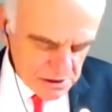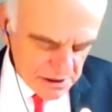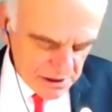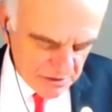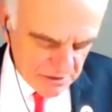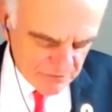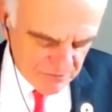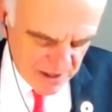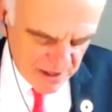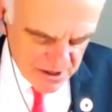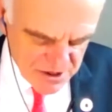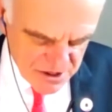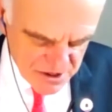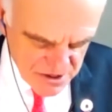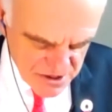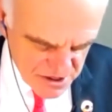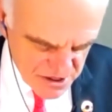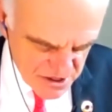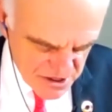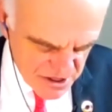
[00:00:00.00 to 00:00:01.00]

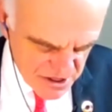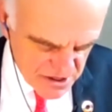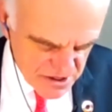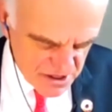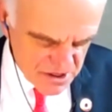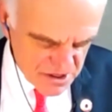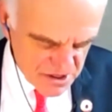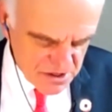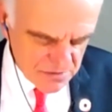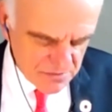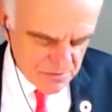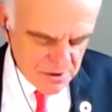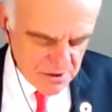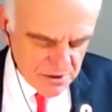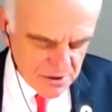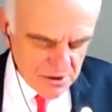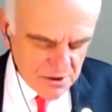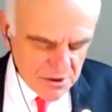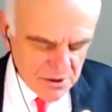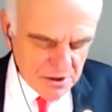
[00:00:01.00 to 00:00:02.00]
infectious diseases,
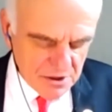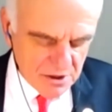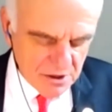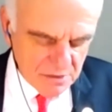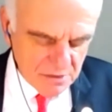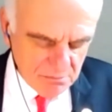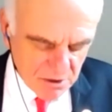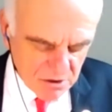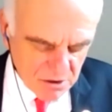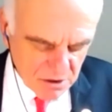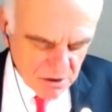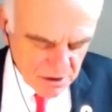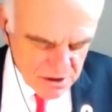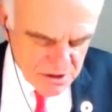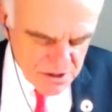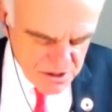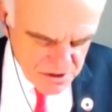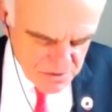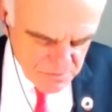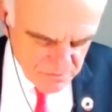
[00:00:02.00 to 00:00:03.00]
that
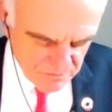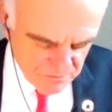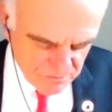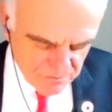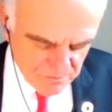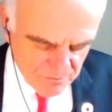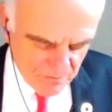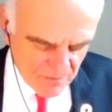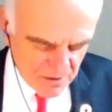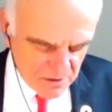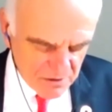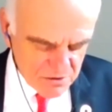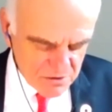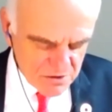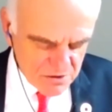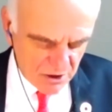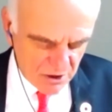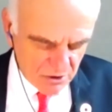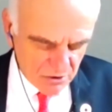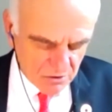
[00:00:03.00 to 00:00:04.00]
modellers
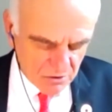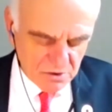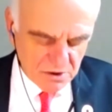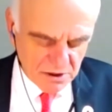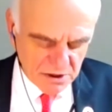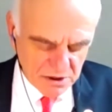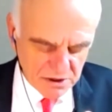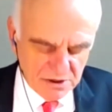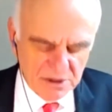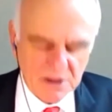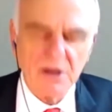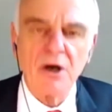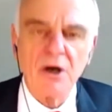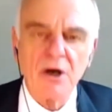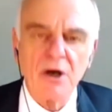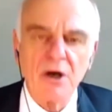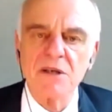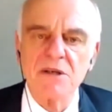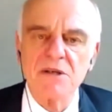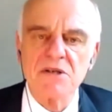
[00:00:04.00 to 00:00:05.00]
told the
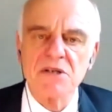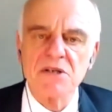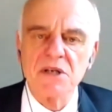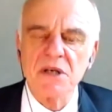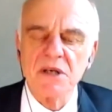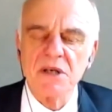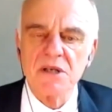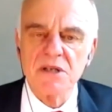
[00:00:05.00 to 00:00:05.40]
Commons